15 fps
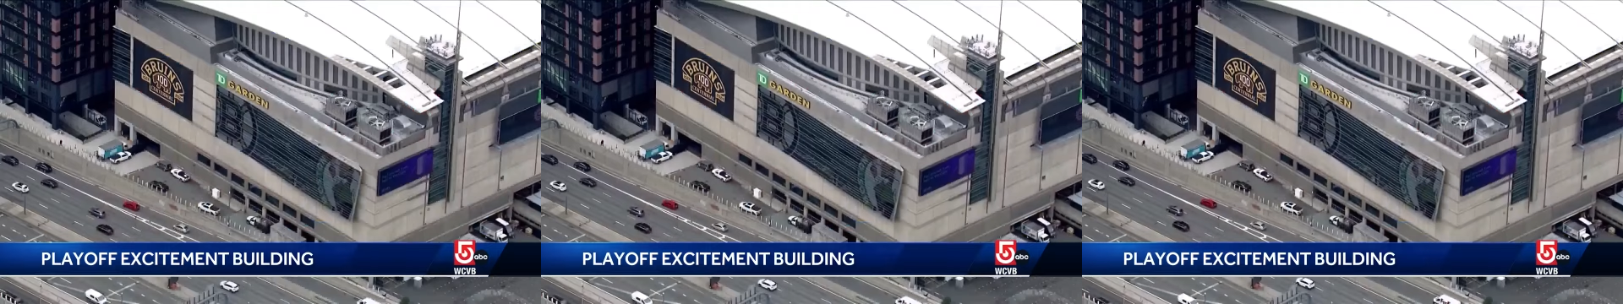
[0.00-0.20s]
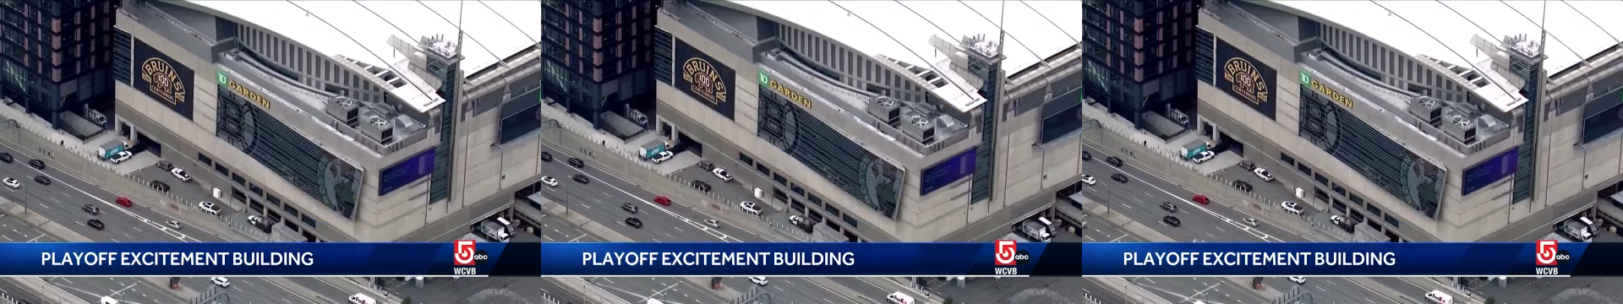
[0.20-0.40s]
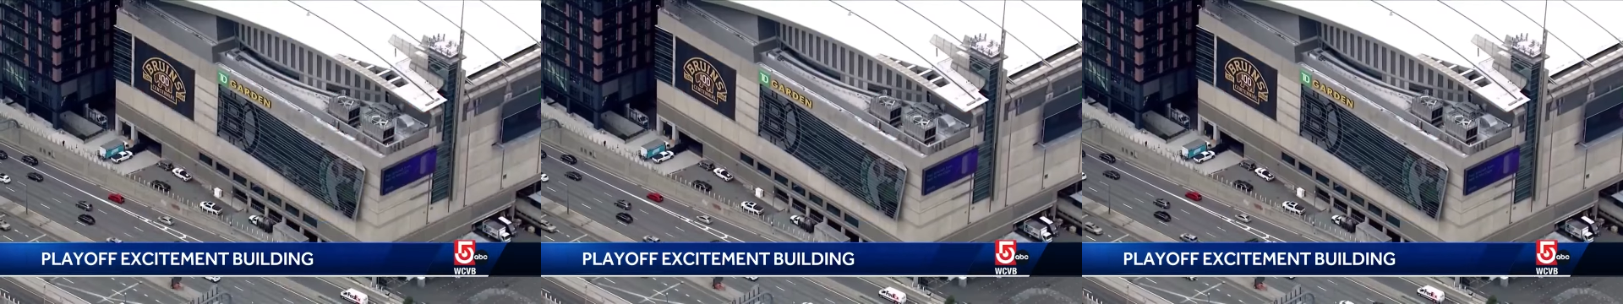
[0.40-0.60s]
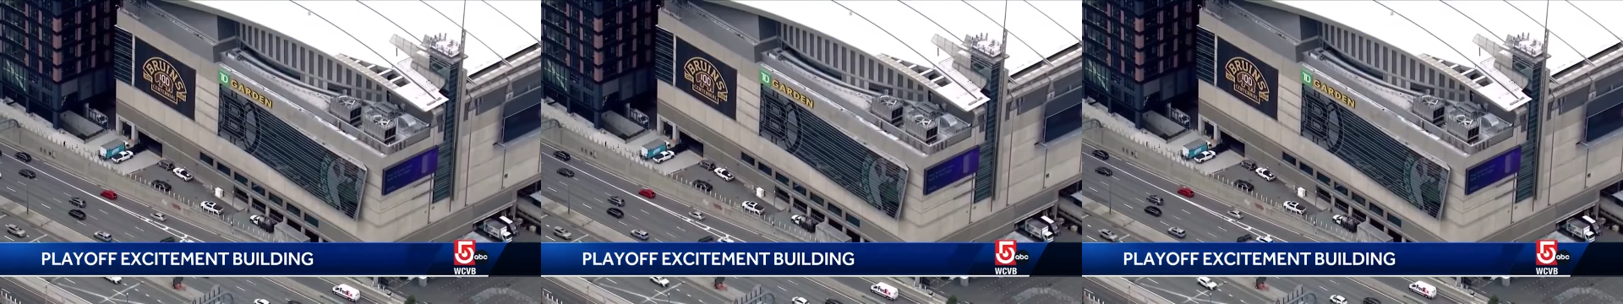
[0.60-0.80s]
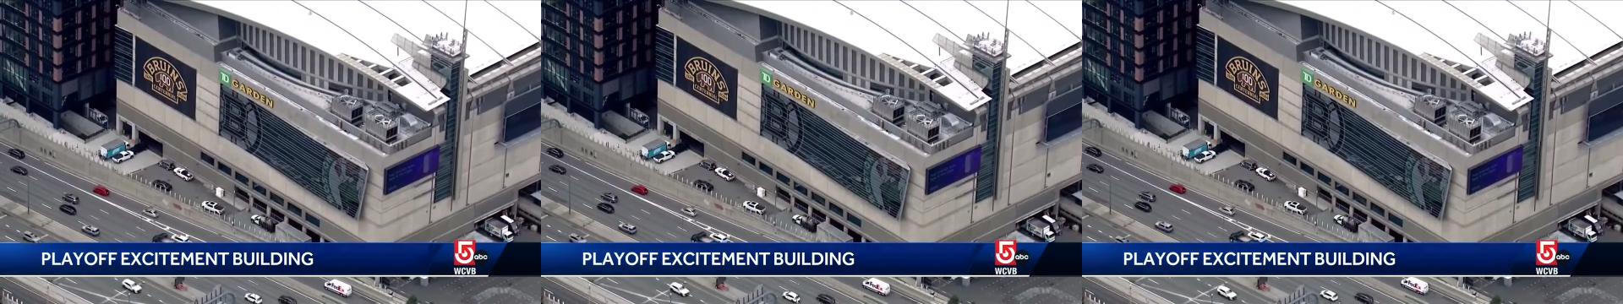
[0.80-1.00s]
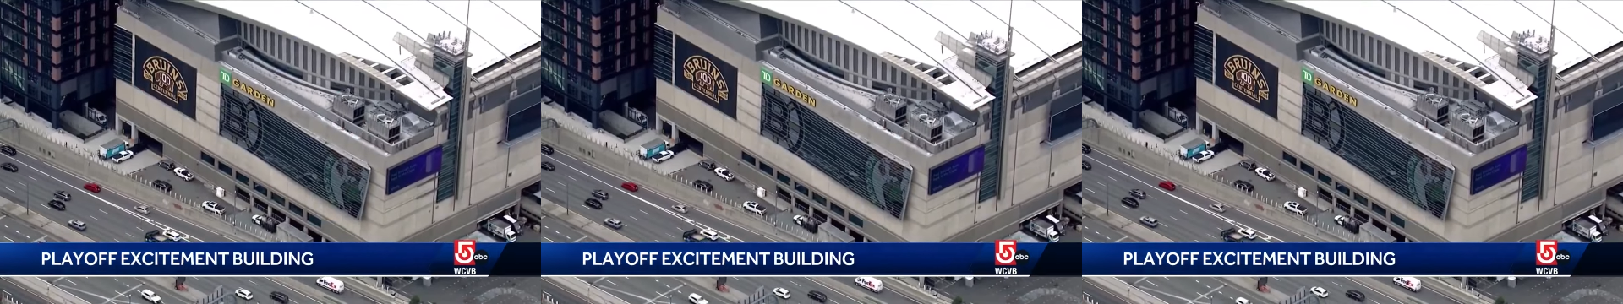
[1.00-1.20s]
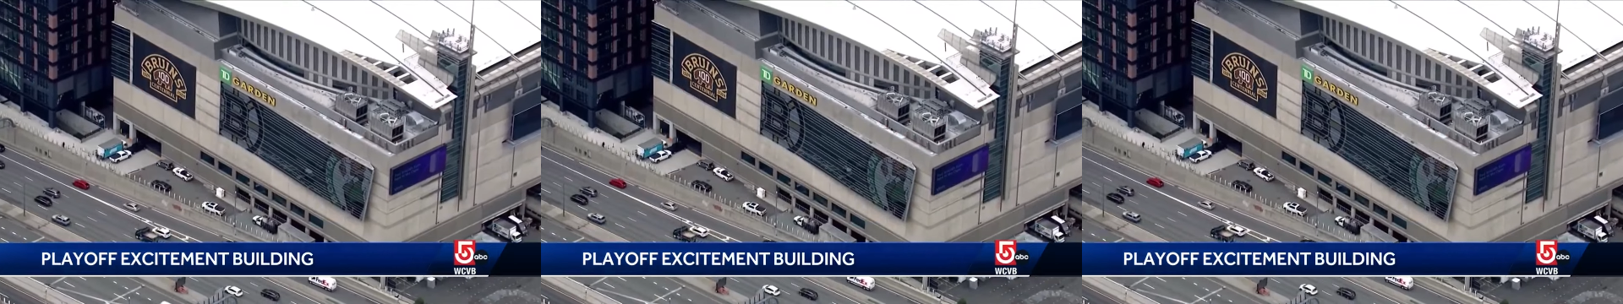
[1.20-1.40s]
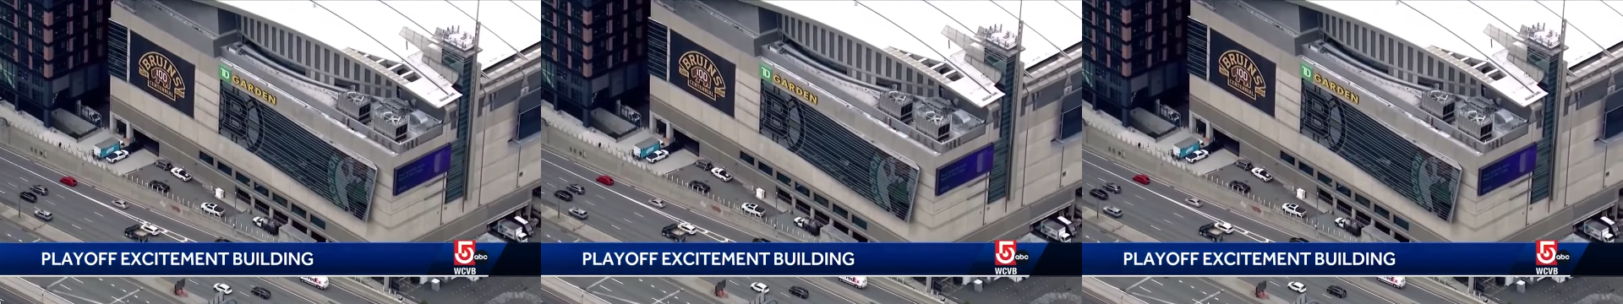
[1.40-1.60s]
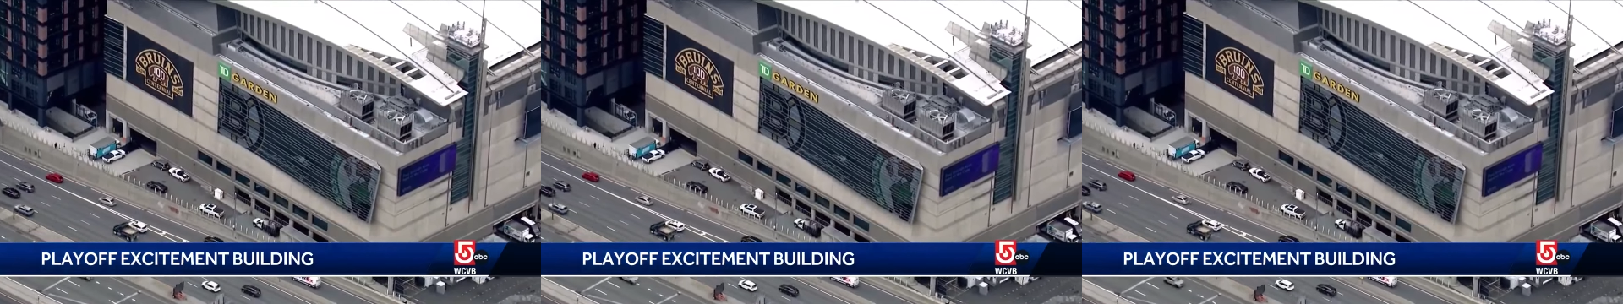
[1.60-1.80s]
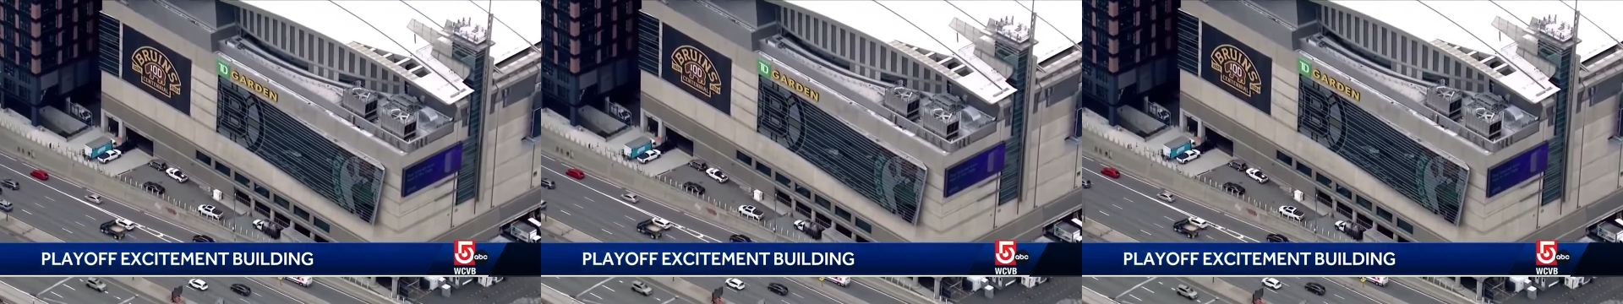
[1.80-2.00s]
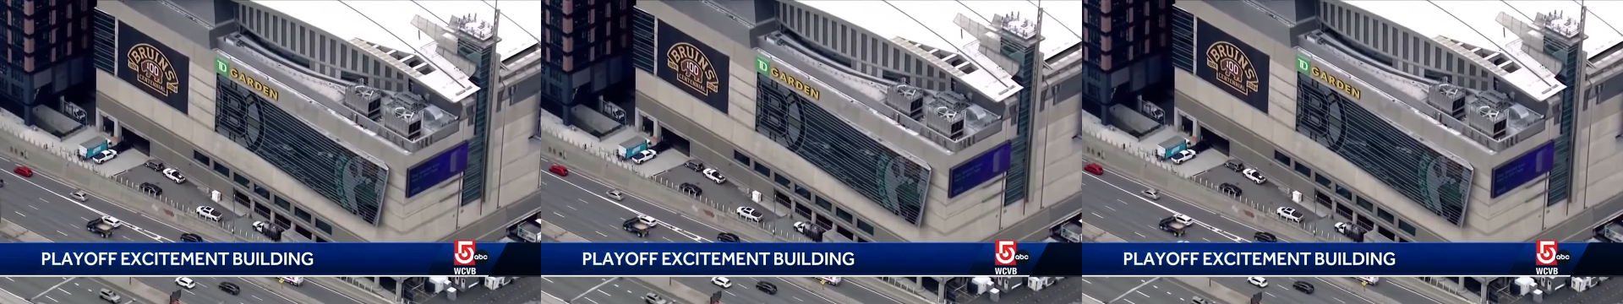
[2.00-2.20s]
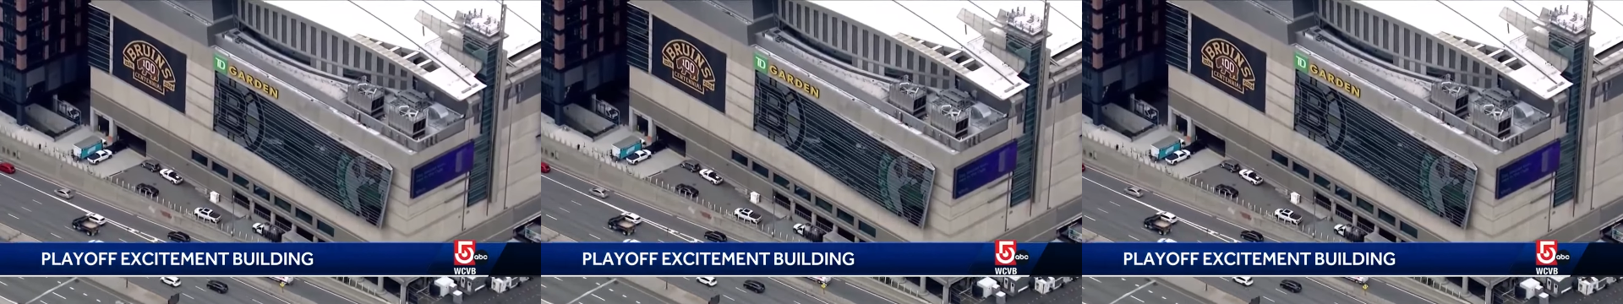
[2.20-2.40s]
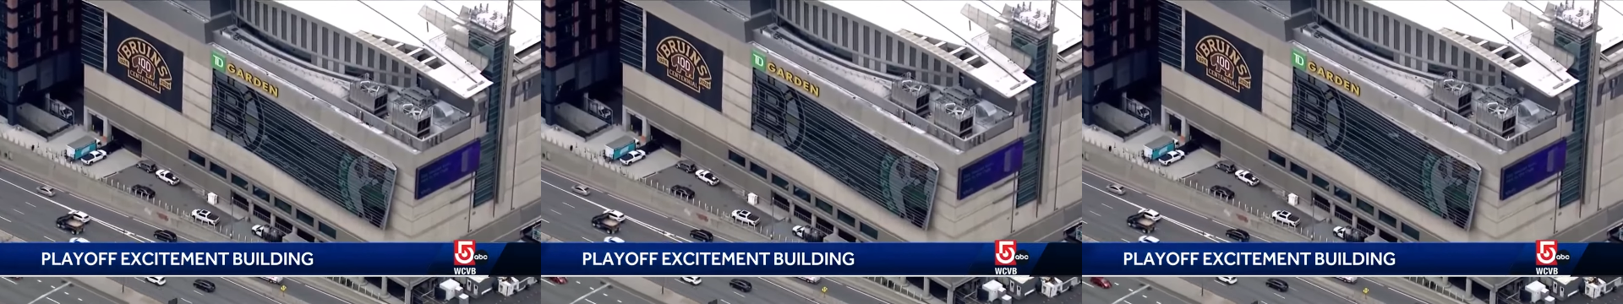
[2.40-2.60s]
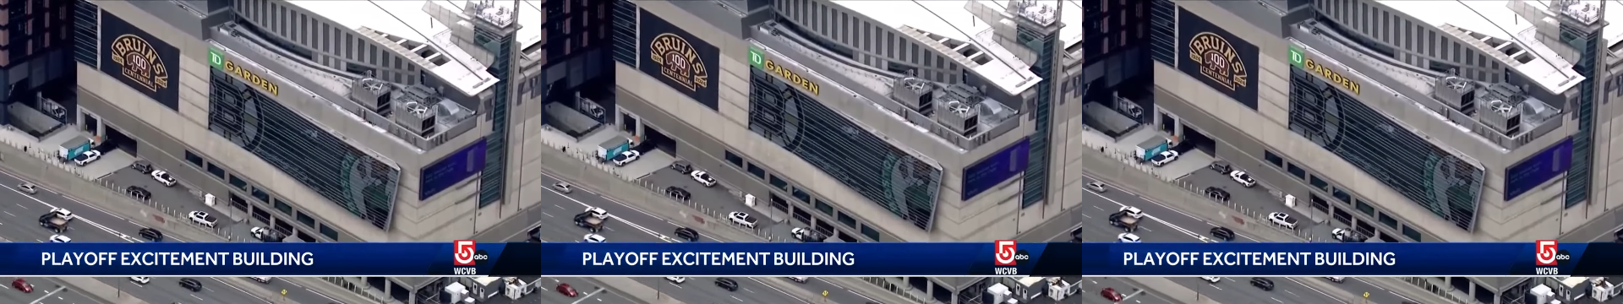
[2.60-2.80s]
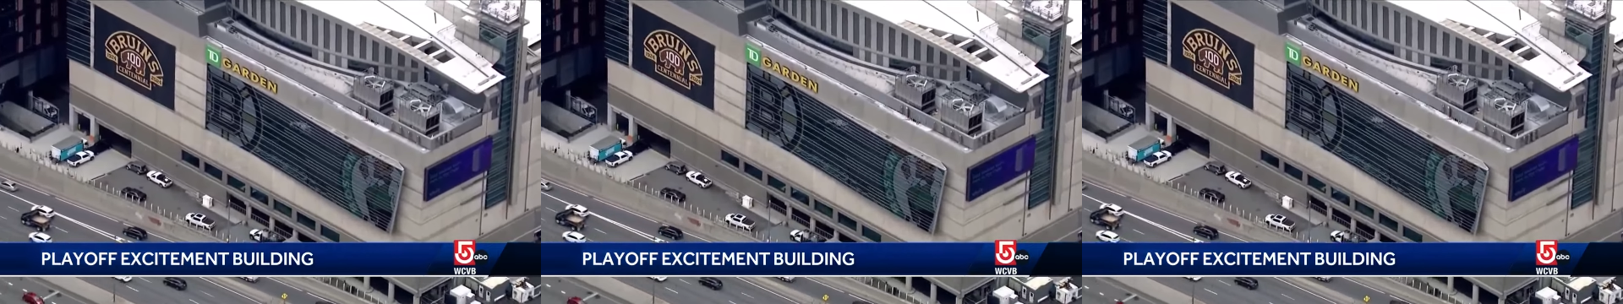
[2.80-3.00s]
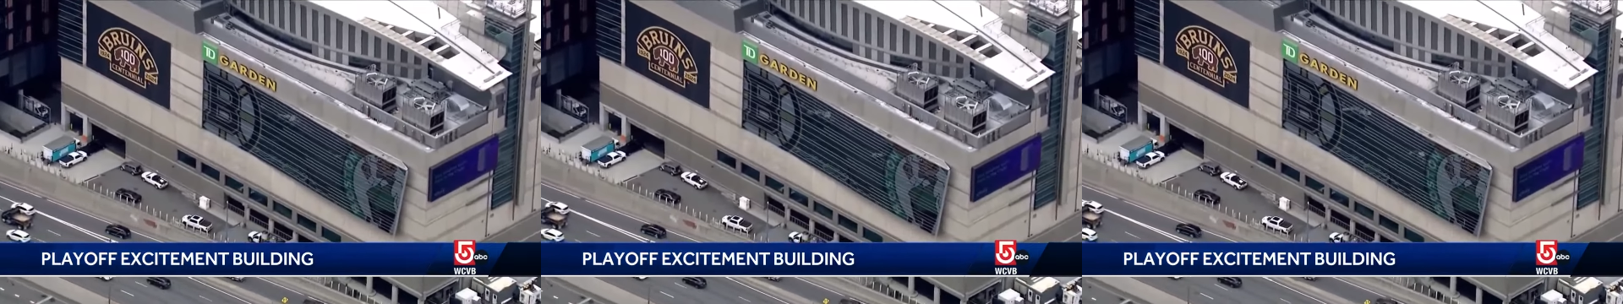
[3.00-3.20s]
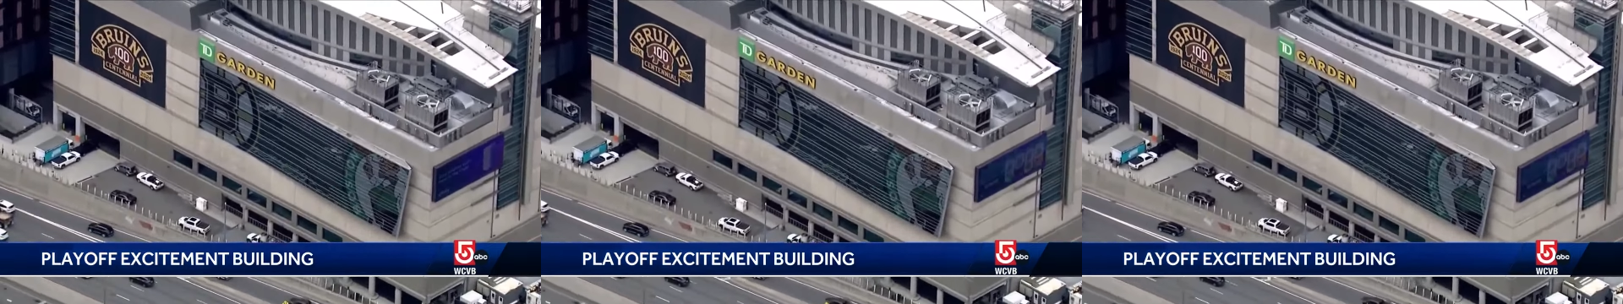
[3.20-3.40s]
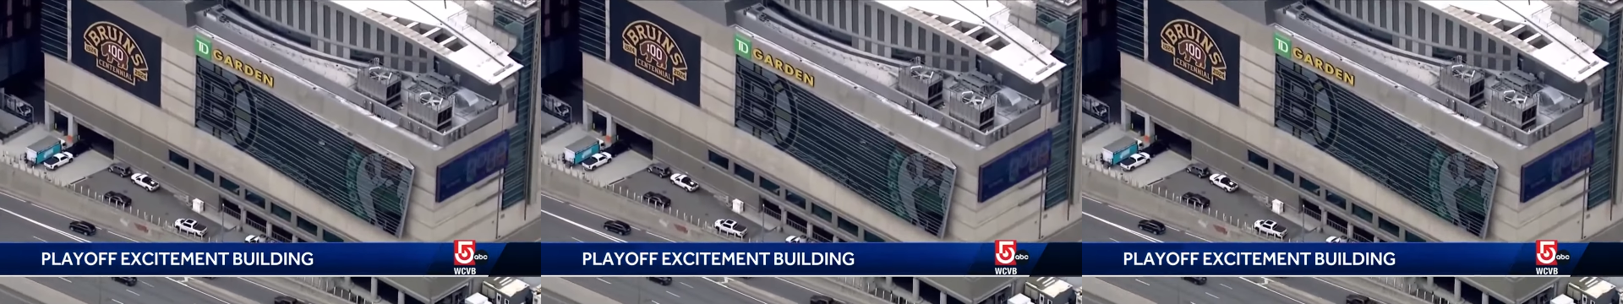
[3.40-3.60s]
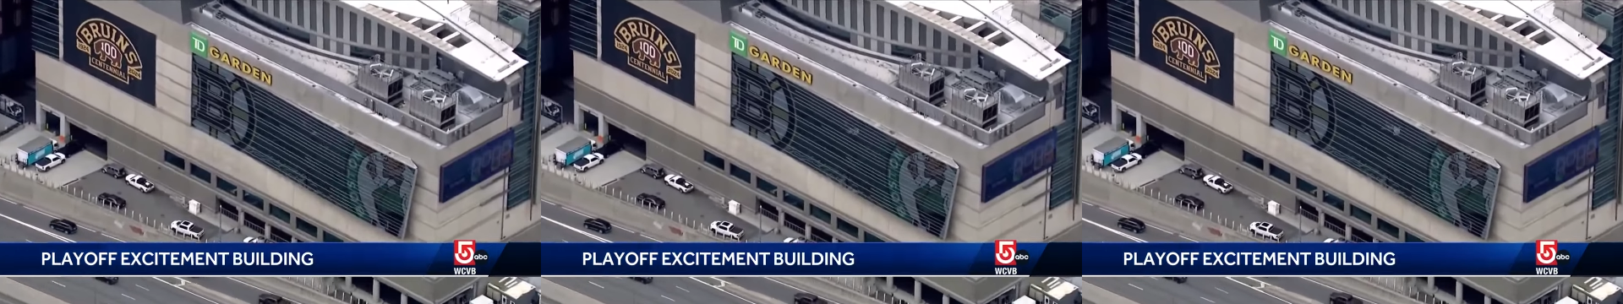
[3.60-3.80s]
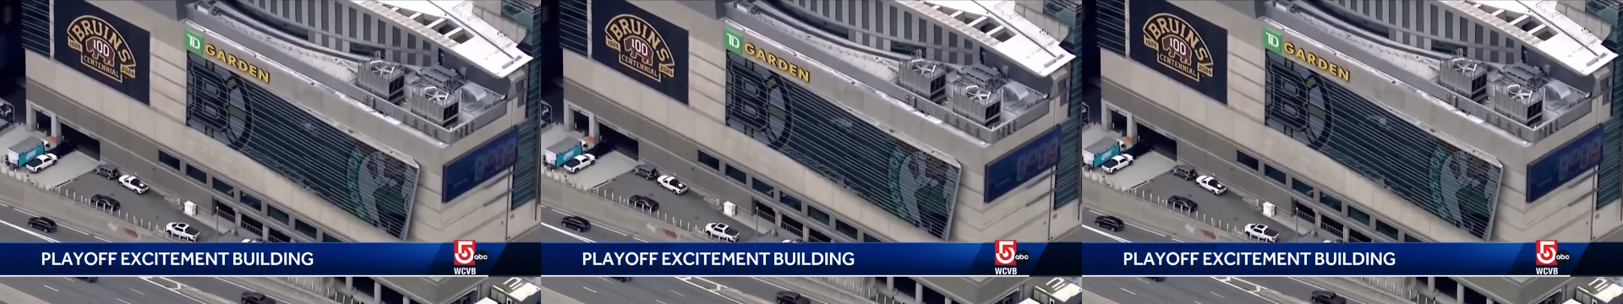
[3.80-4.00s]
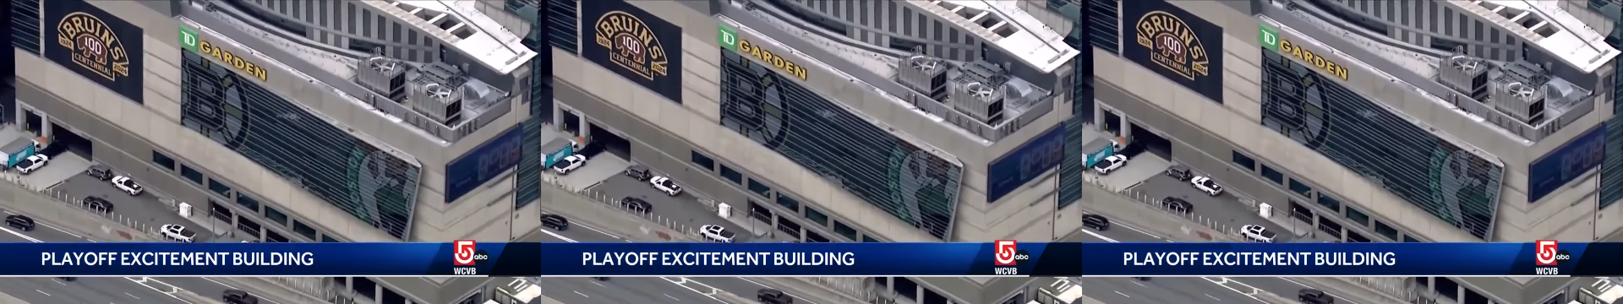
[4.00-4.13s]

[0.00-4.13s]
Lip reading: [unreadable: no face in view]